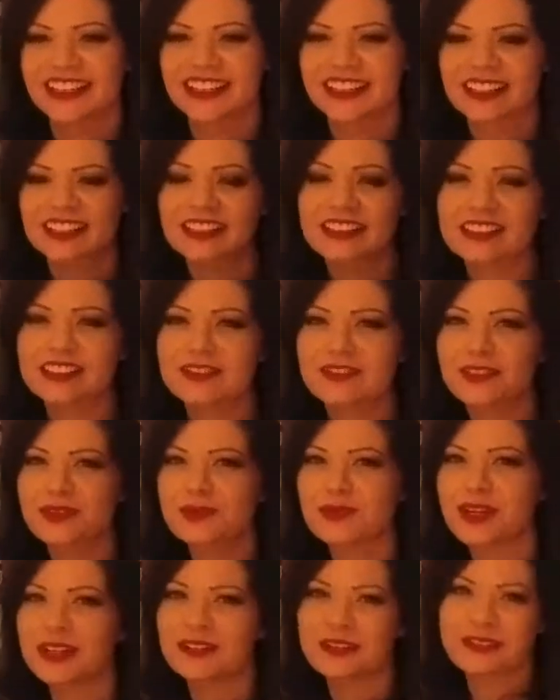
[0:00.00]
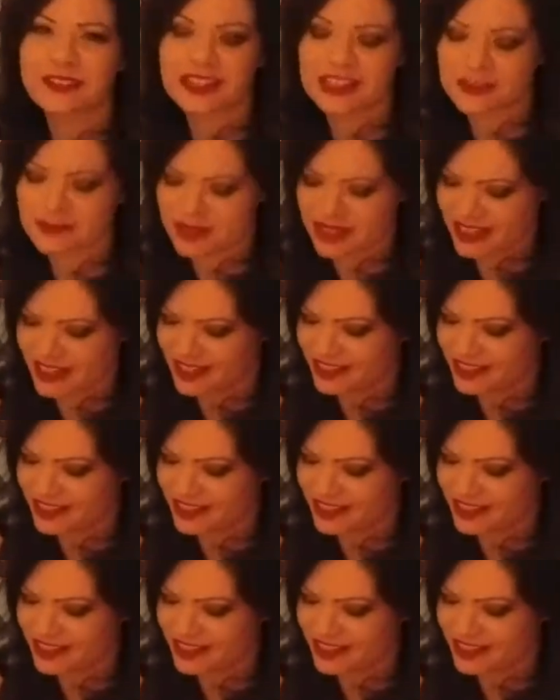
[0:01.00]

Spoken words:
It lives rent-free in my head,